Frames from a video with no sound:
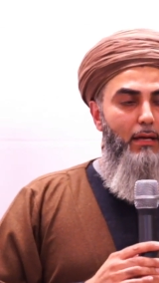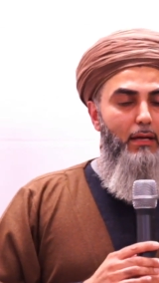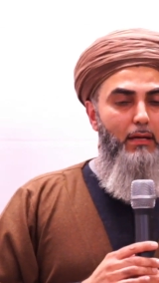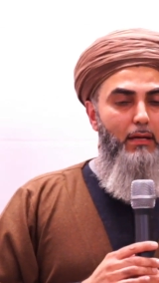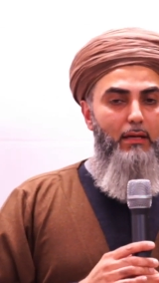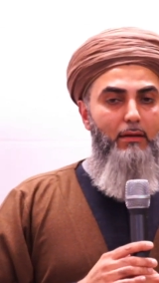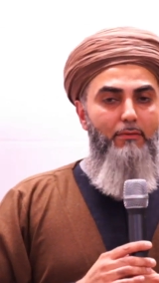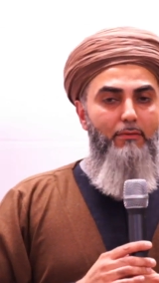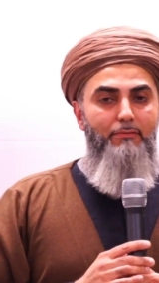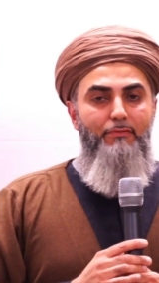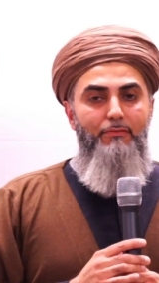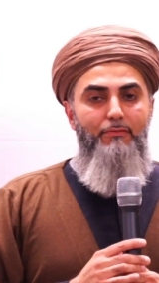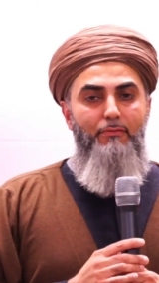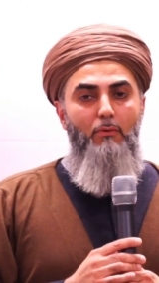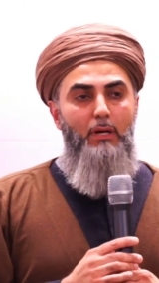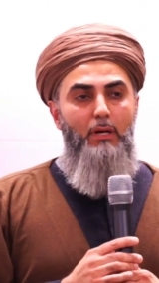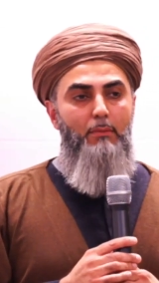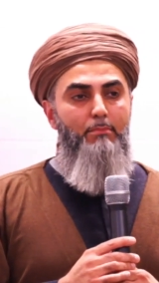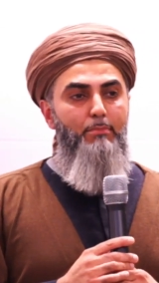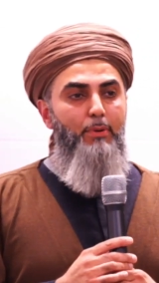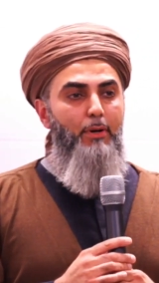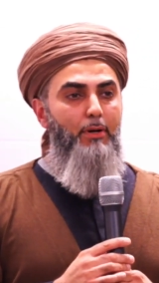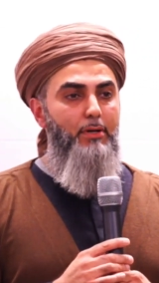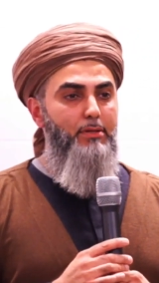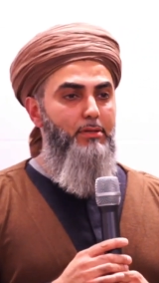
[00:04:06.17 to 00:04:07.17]
if one
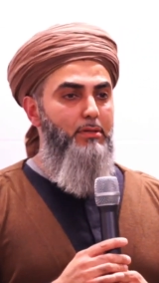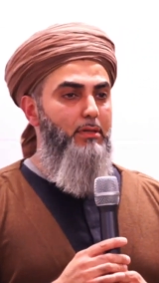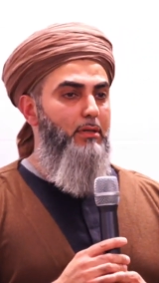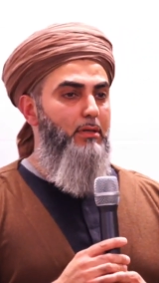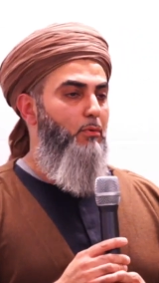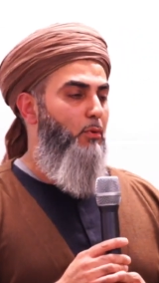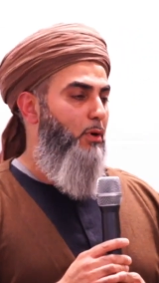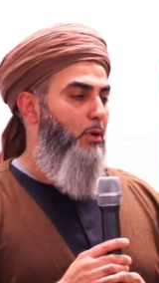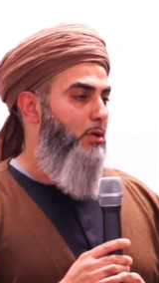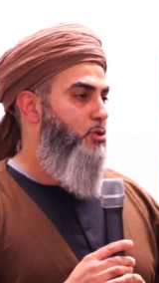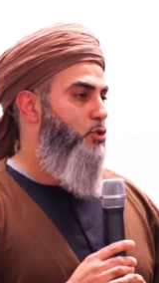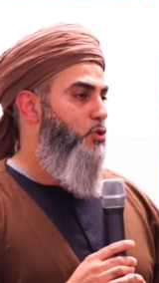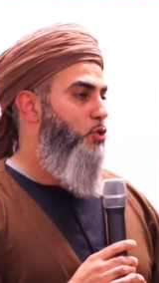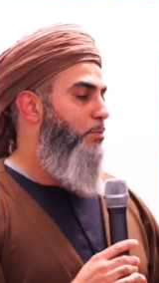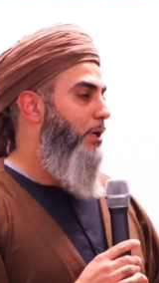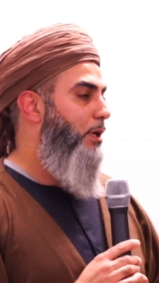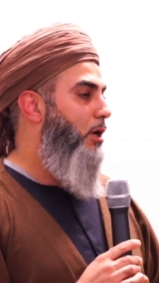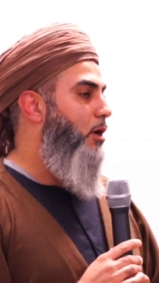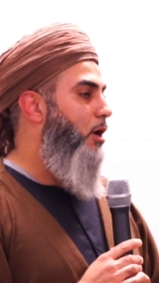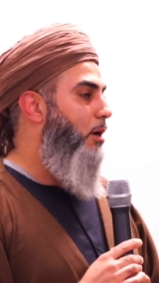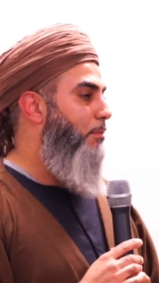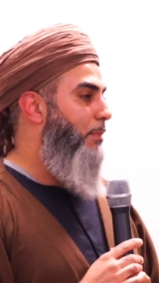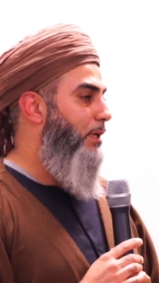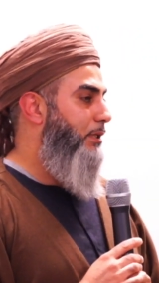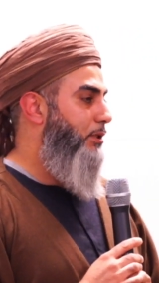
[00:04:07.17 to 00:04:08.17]
person wants to
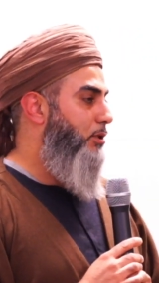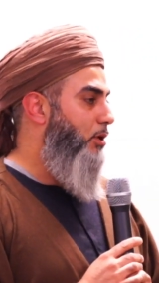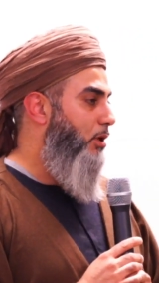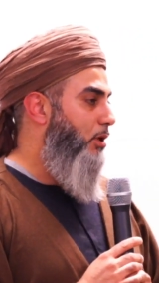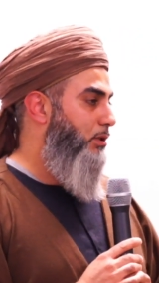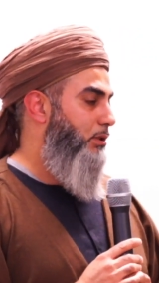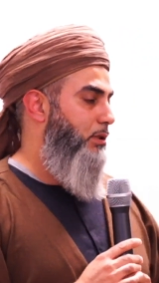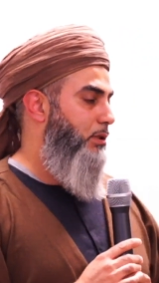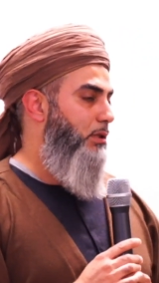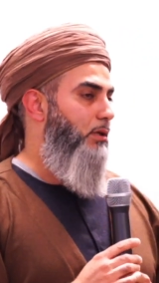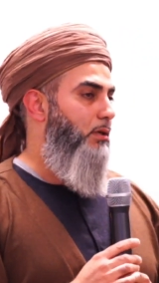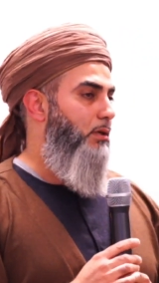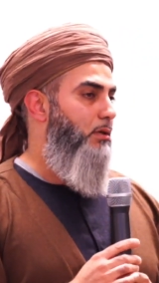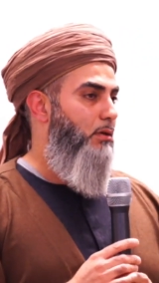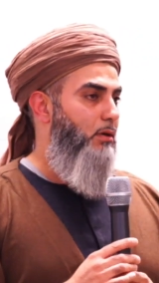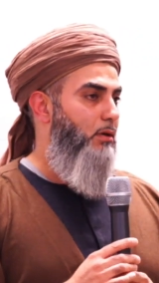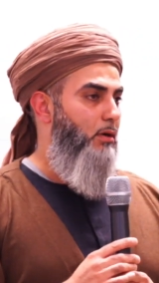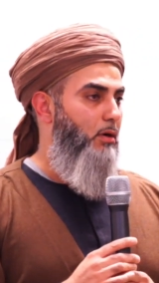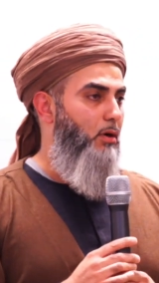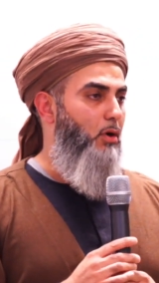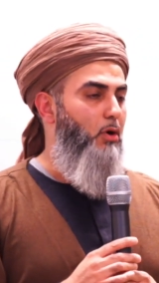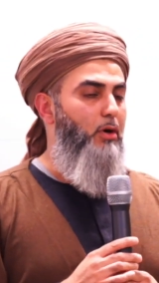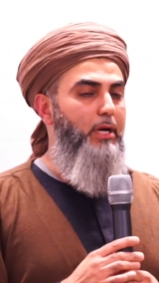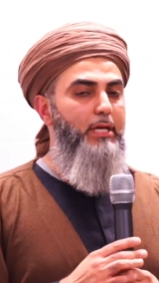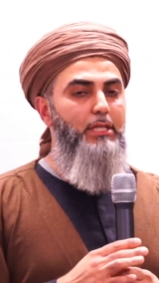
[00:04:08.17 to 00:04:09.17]
become a doctor
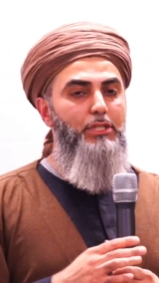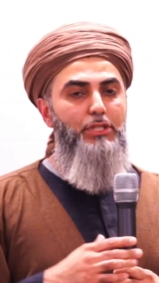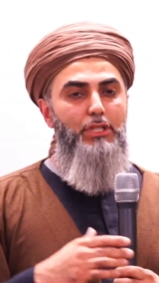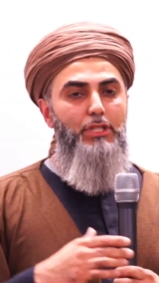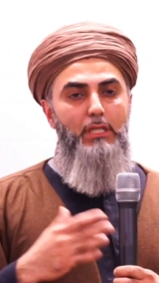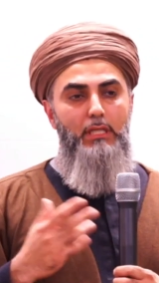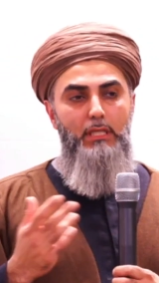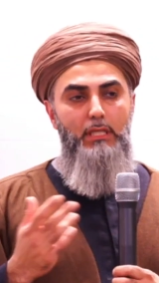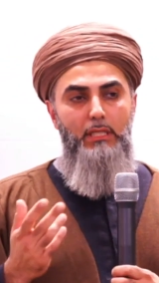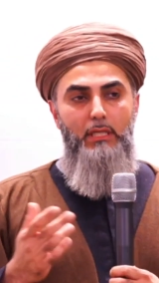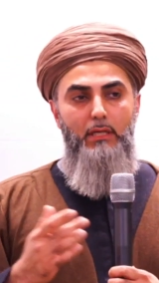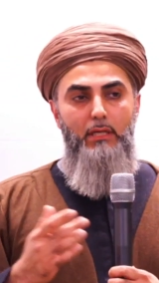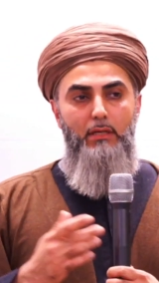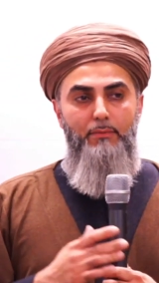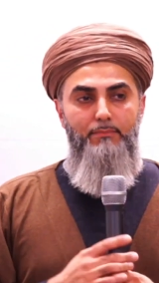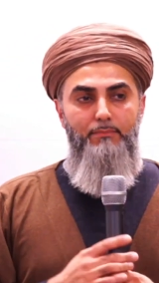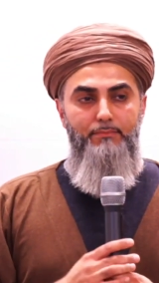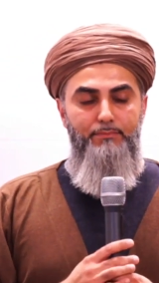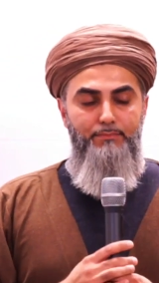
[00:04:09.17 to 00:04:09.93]
or engineer,